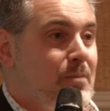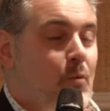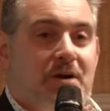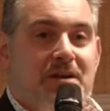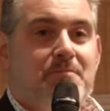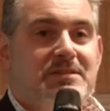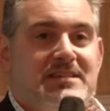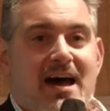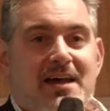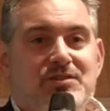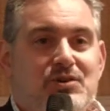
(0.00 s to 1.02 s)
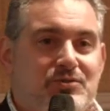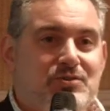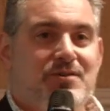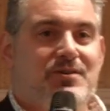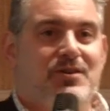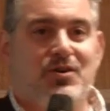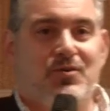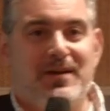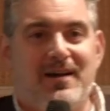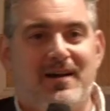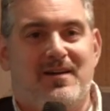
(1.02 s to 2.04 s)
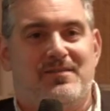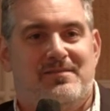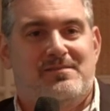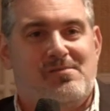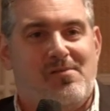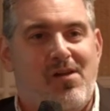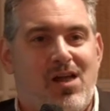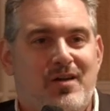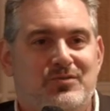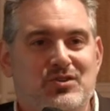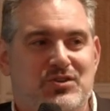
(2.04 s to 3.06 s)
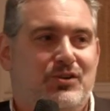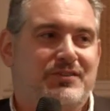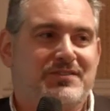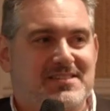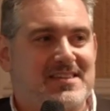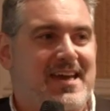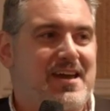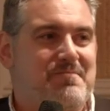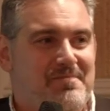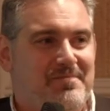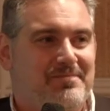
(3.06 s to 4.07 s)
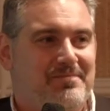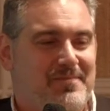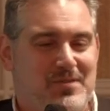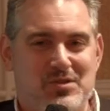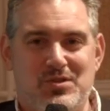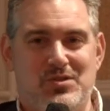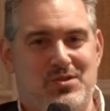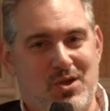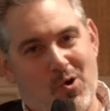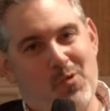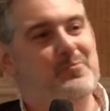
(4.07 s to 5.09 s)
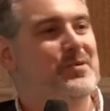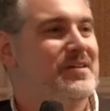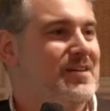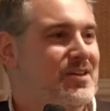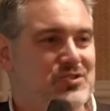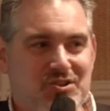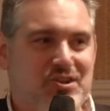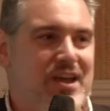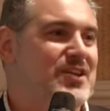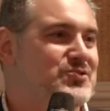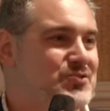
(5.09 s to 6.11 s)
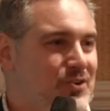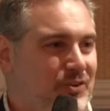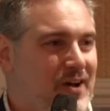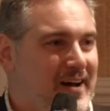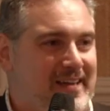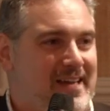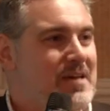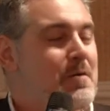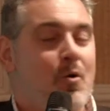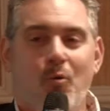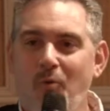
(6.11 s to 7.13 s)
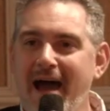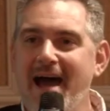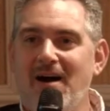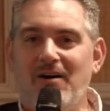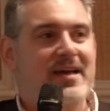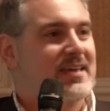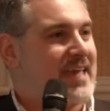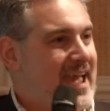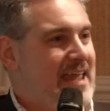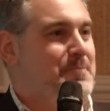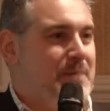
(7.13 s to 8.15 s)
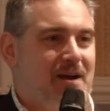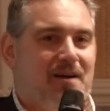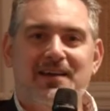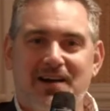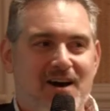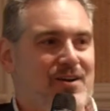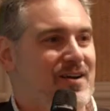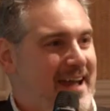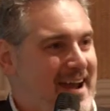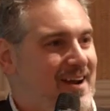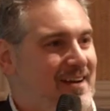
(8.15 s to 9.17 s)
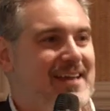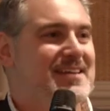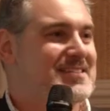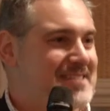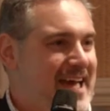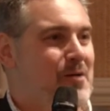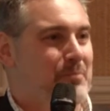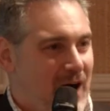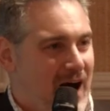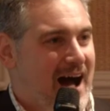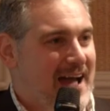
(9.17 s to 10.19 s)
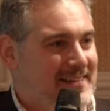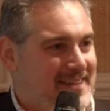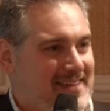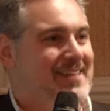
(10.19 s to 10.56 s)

What did Madonna do during her career? Did she look the same? Nope. She changed her look. Wow, Katy Perry cut her hair. It is now blonde.